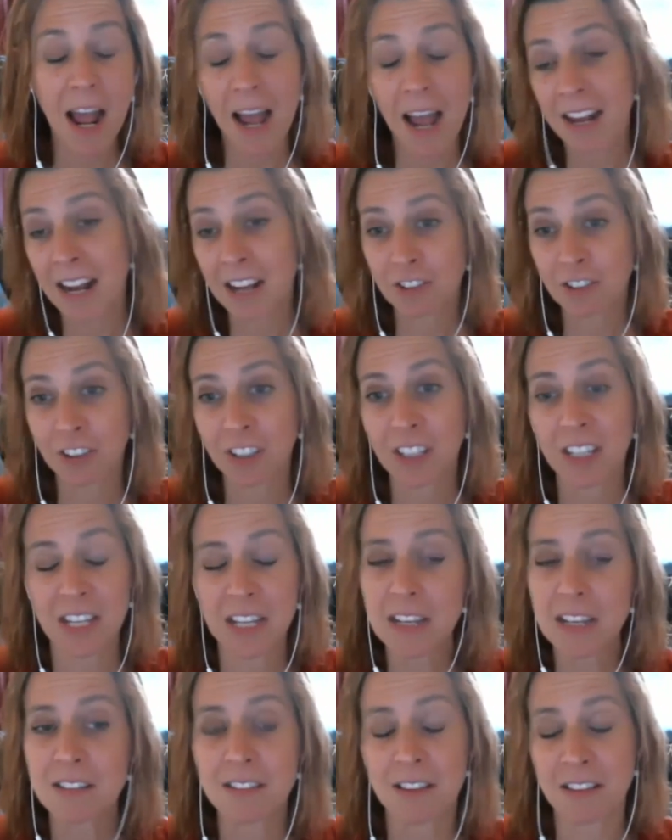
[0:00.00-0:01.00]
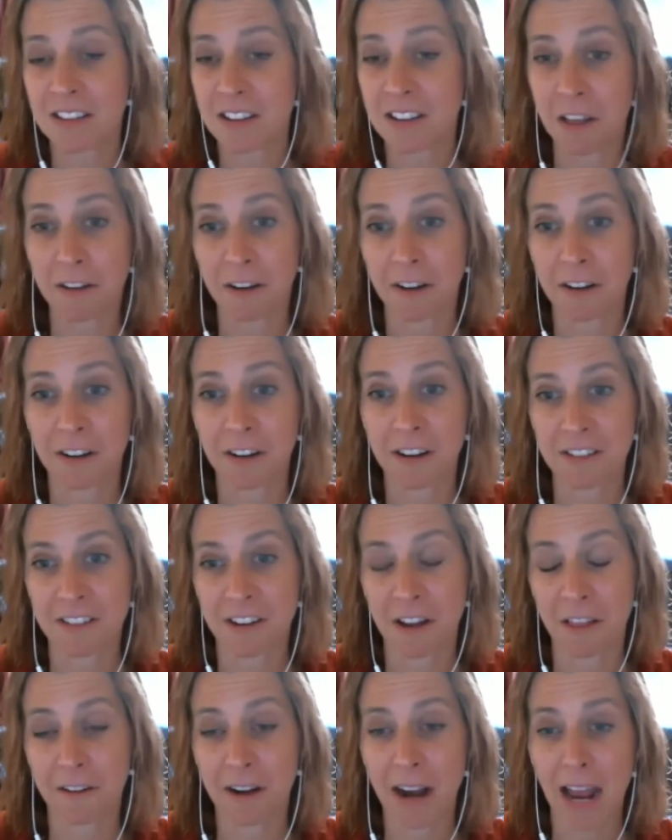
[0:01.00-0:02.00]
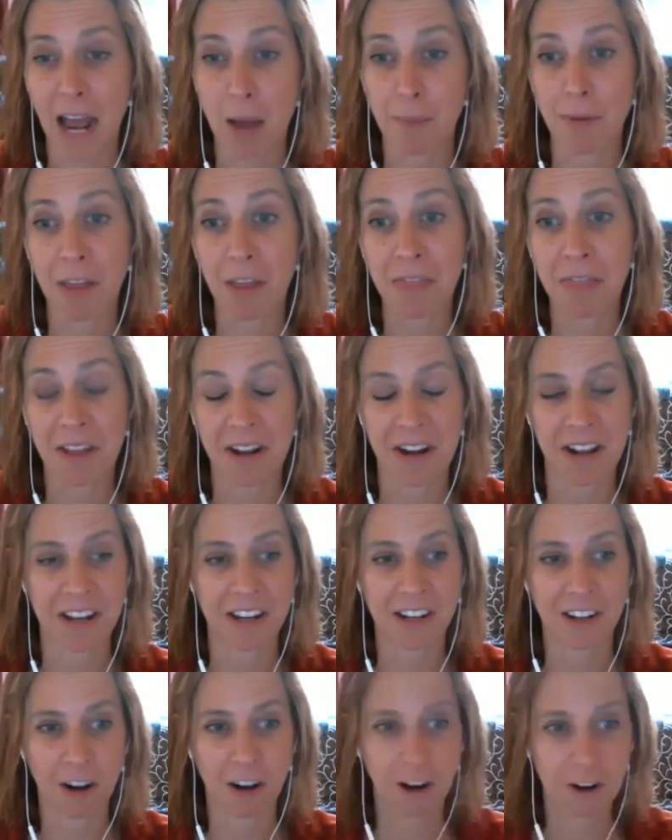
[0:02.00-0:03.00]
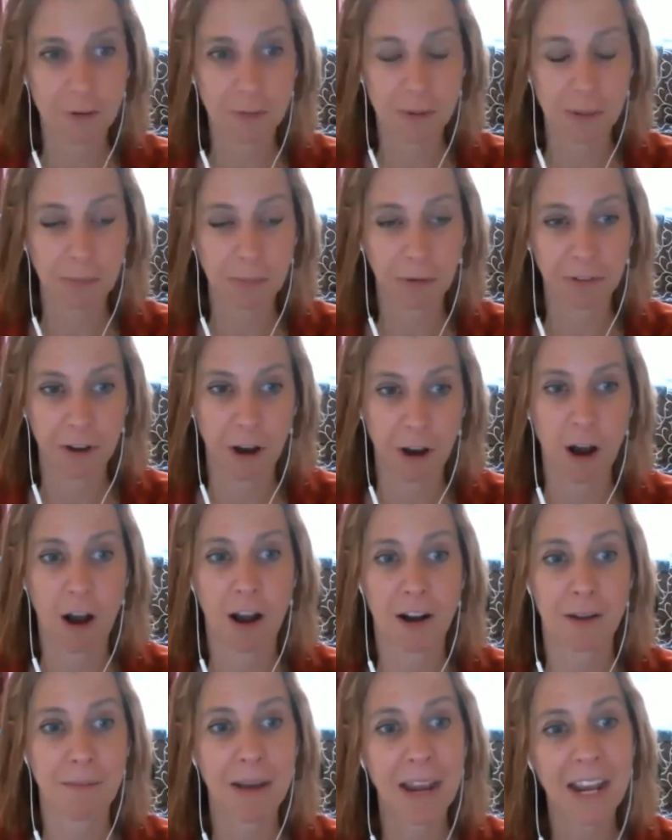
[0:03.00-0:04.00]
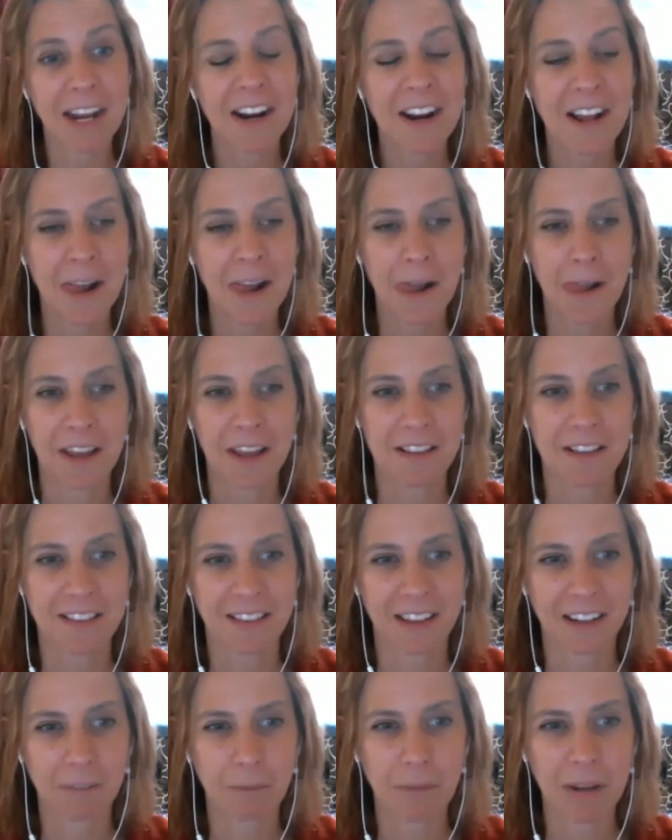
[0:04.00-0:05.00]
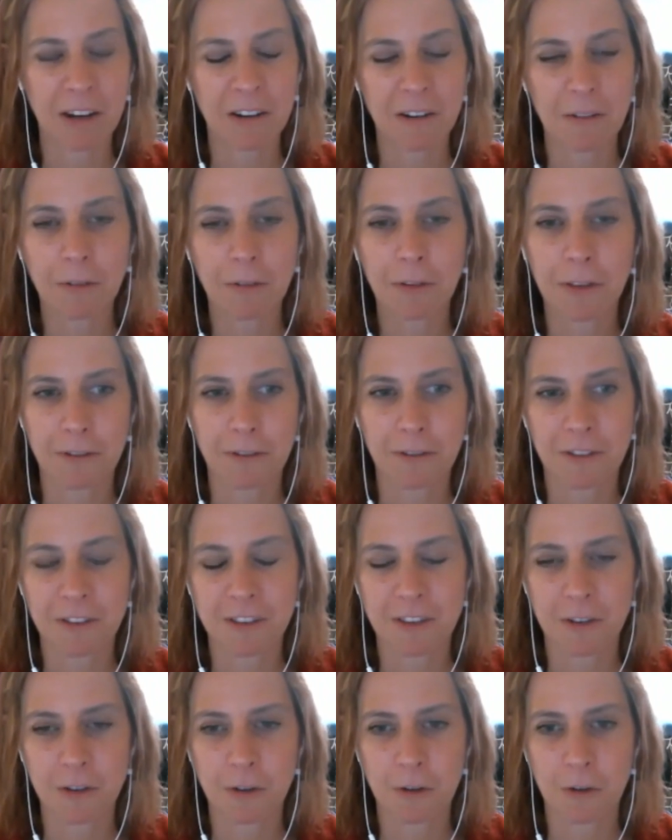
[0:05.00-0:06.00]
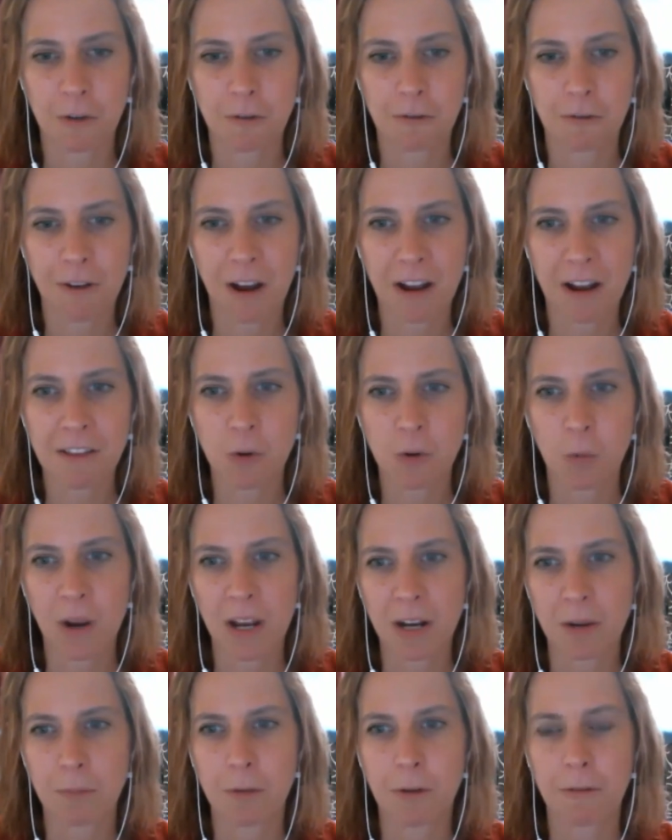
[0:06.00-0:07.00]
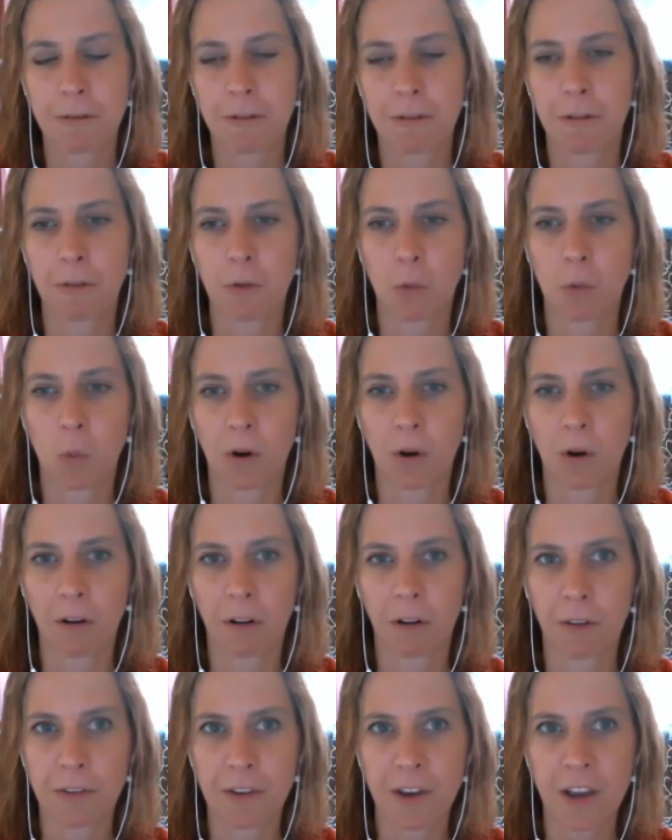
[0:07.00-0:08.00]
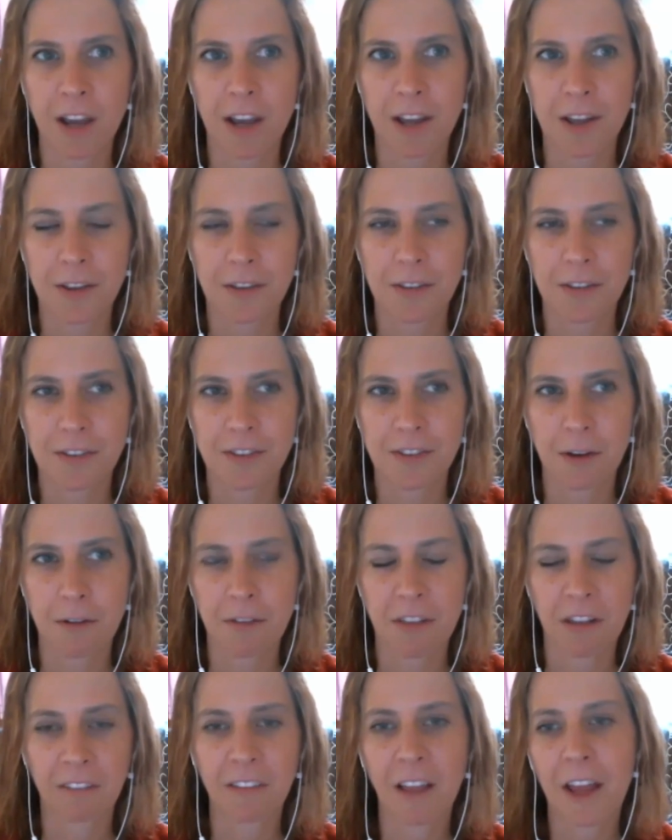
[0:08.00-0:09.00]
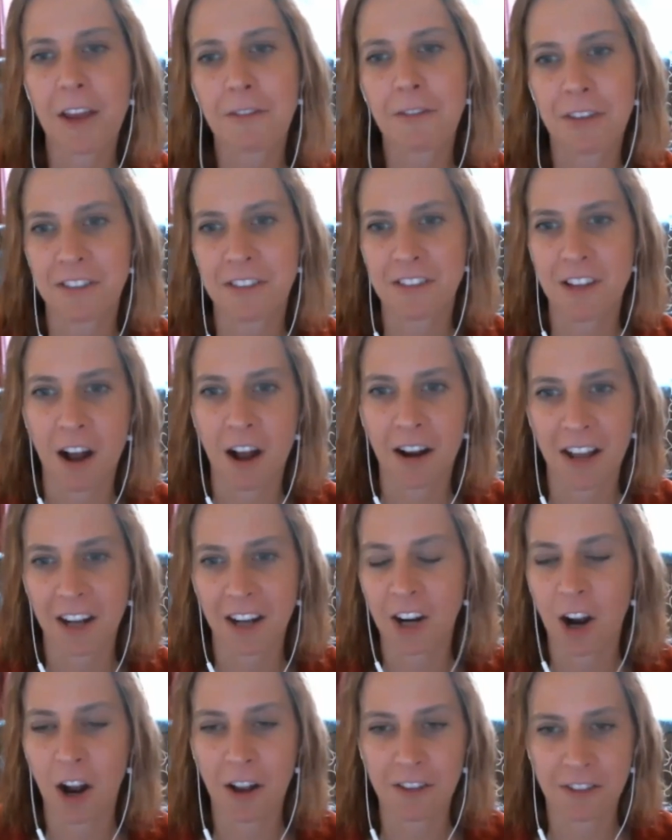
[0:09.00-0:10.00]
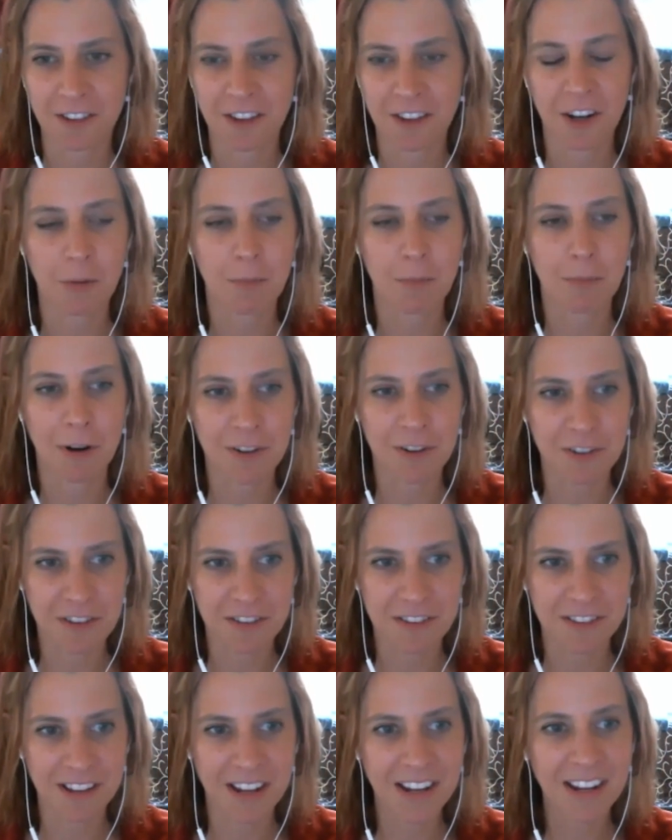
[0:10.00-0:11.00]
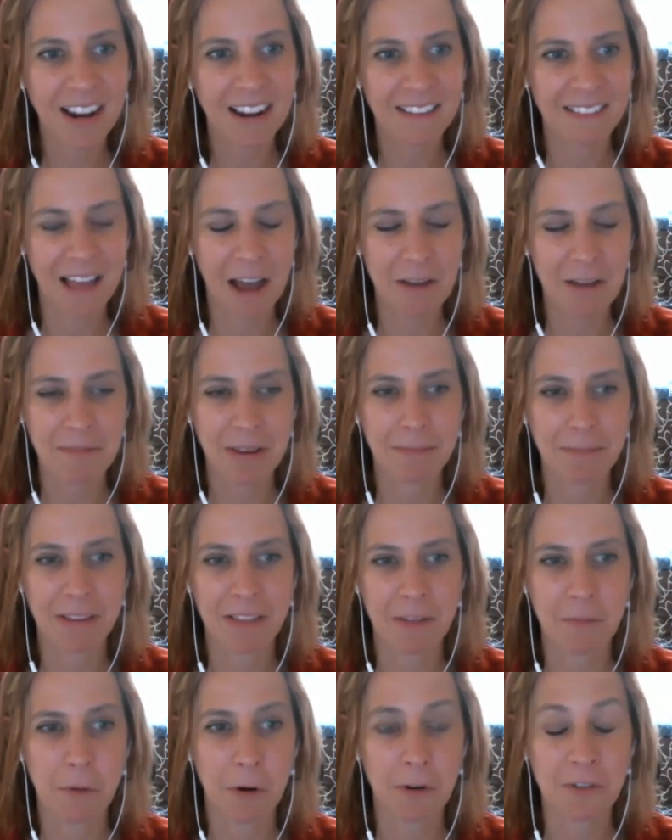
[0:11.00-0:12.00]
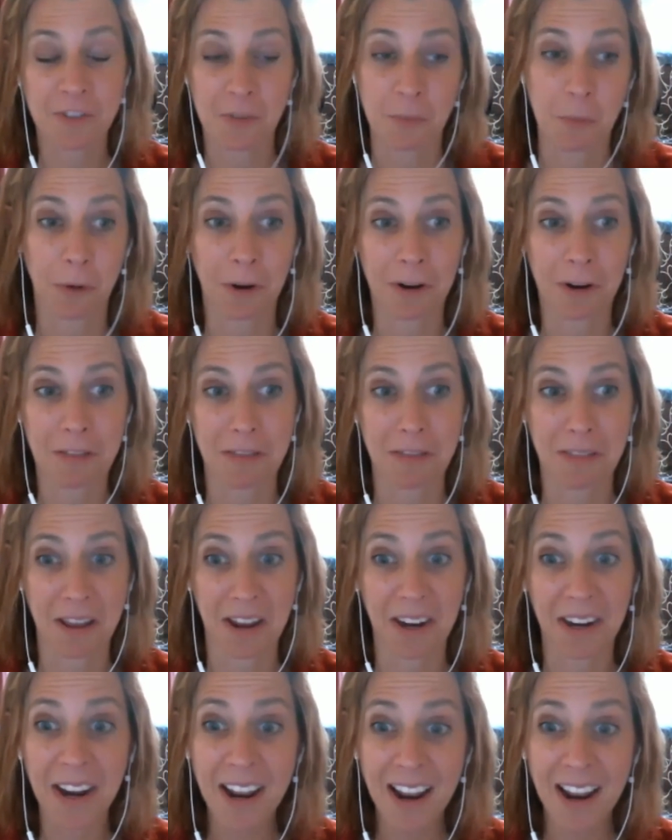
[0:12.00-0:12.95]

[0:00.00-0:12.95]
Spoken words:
And actually ease is another habit that I encourage people to automate, is like being able to find a way to move through the world so that life is not a constant emergency. And that may be the most important thing.